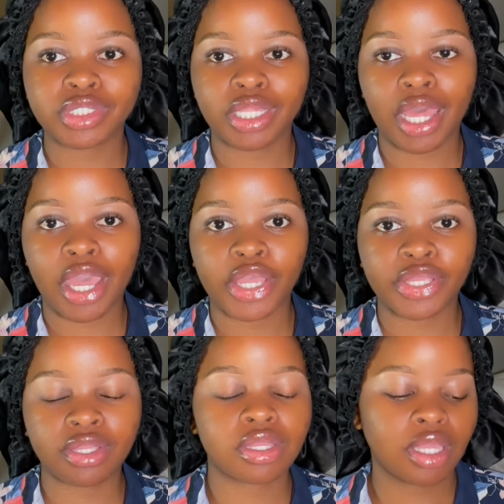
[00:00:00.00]
that
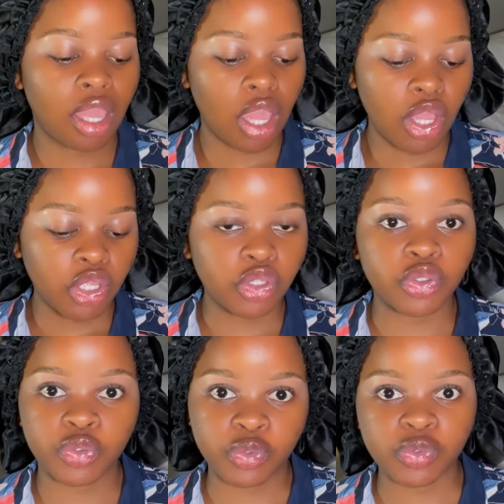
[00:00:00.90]
I
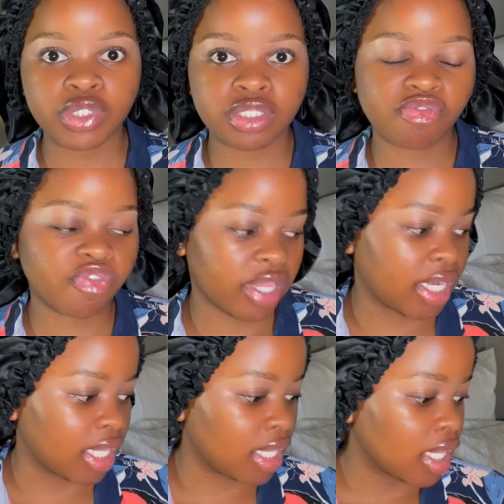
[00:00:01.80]
use,
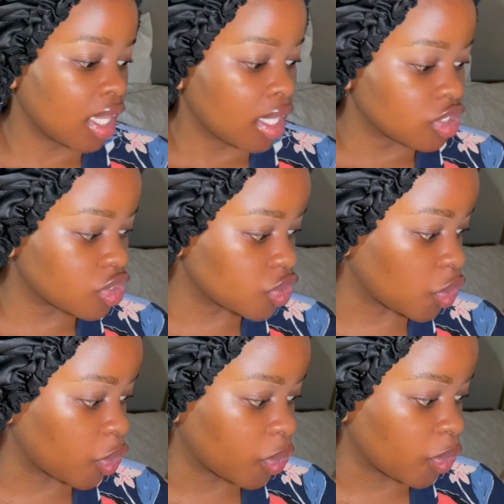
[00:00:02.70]
Vele.
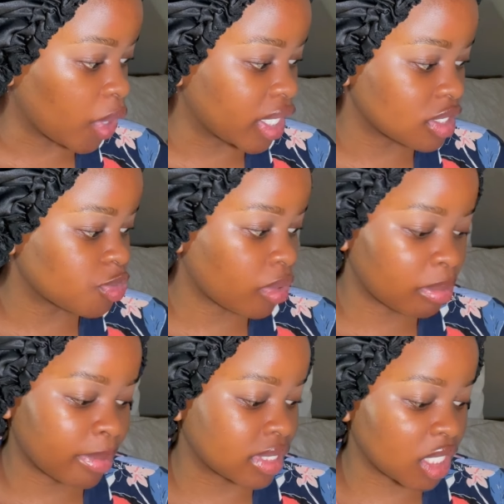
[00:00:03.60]
So I just
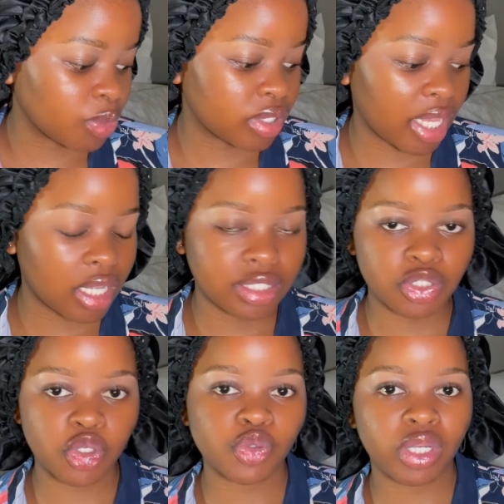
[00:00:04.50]
prepped my skin with that because I
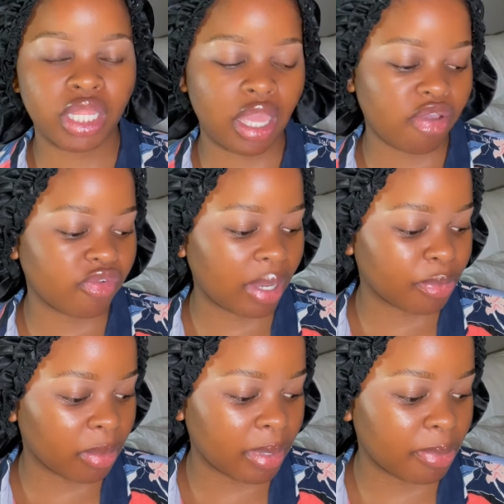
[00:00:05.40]
don't really have like
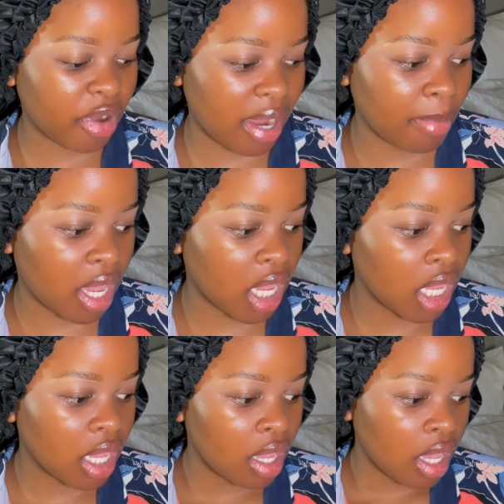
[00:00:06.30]
proper primer.
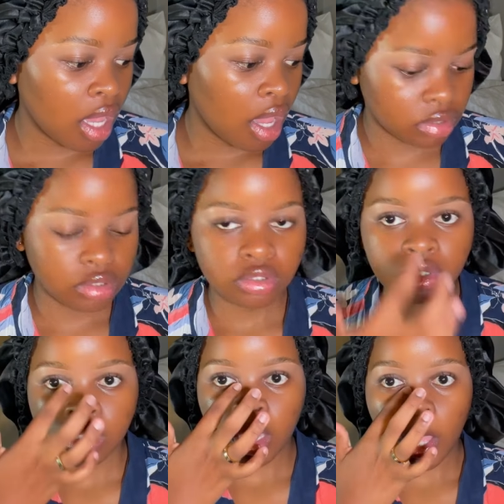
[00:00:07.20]

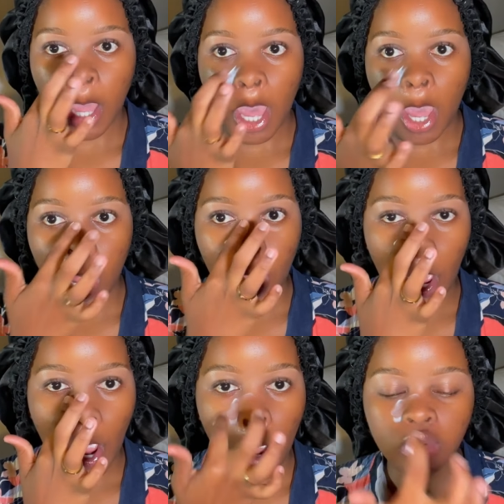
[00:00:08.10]

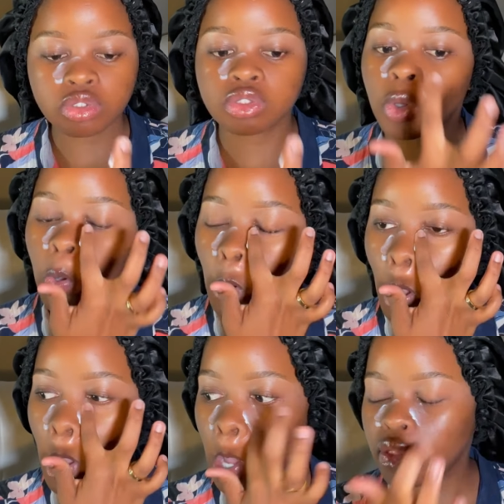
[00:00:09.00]
And also,
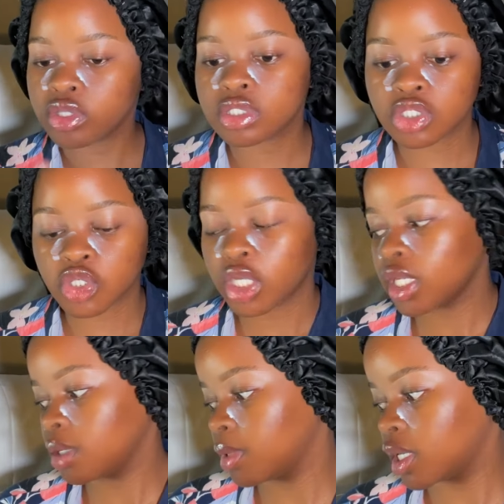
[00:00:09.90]
this is not
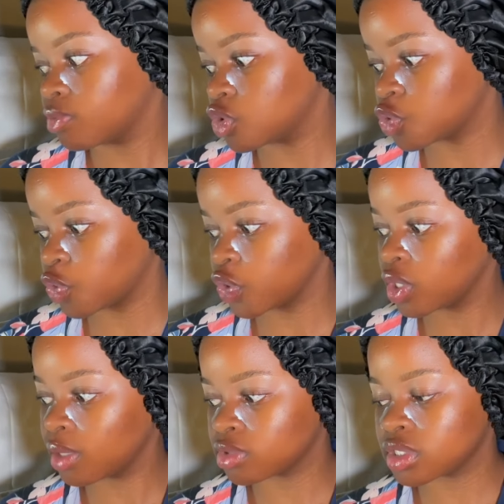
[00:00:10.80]
a makeup
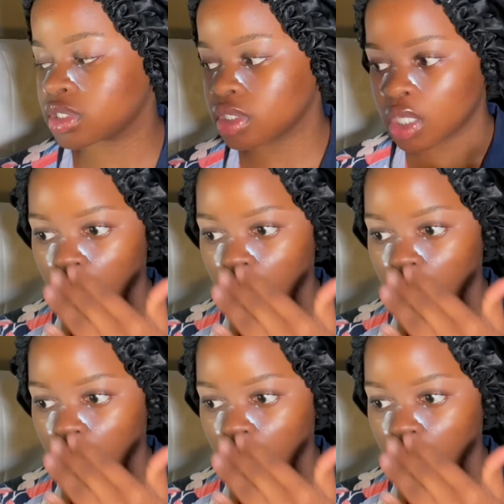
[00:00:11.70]
tutorial, I'm just